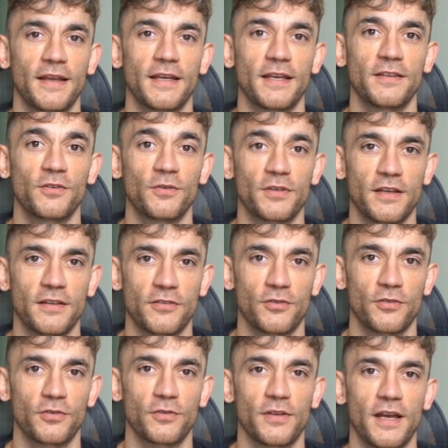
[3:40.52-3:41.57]
And they're doing it
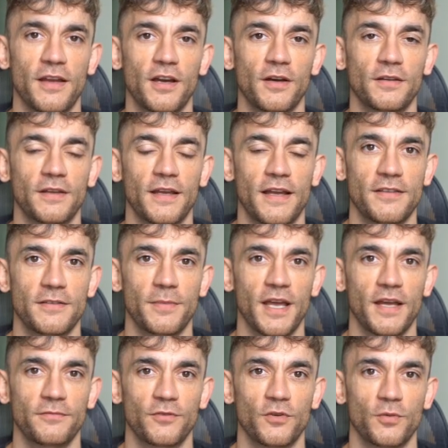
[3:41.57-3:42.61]
through their Codex
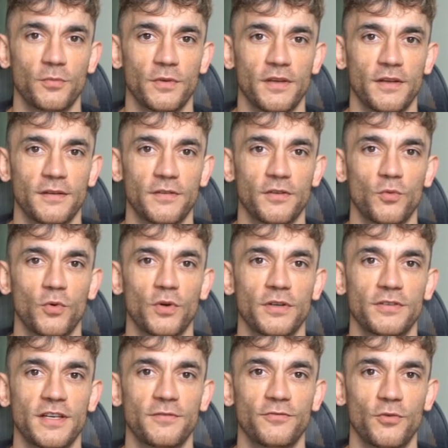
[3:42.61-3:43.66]
platform that
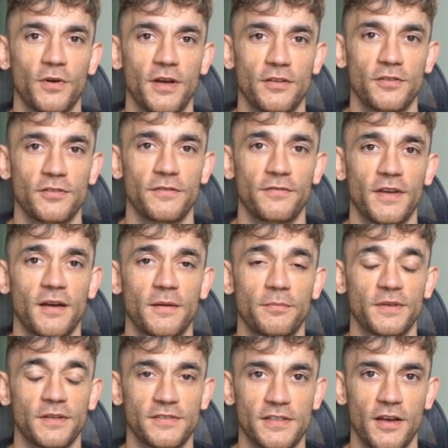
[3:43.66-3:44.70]
works everywhere you develop
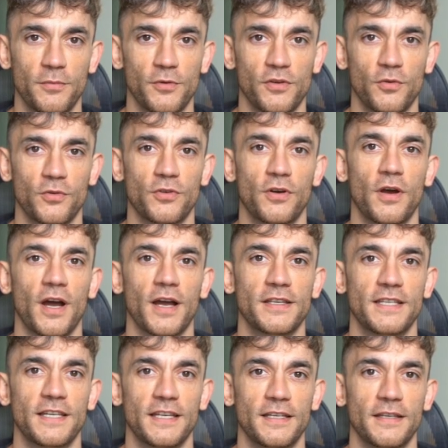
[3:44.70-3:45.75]
your terminal, your
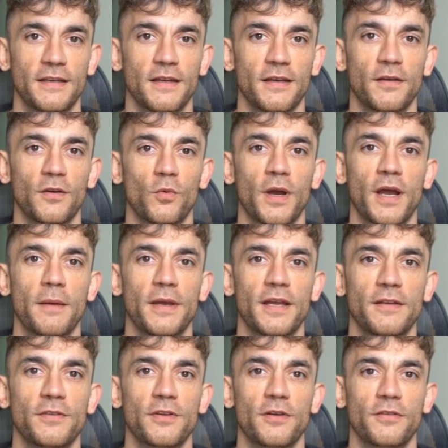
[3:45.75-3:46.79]
IDE, the web,
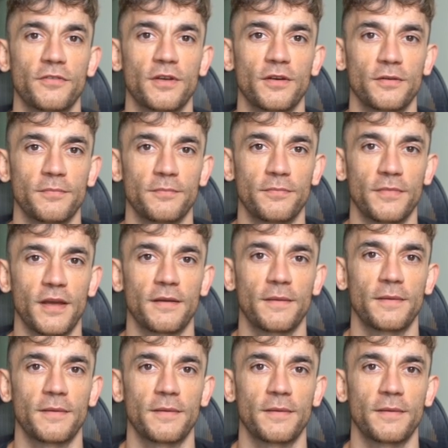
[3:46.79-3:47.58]
even your phone.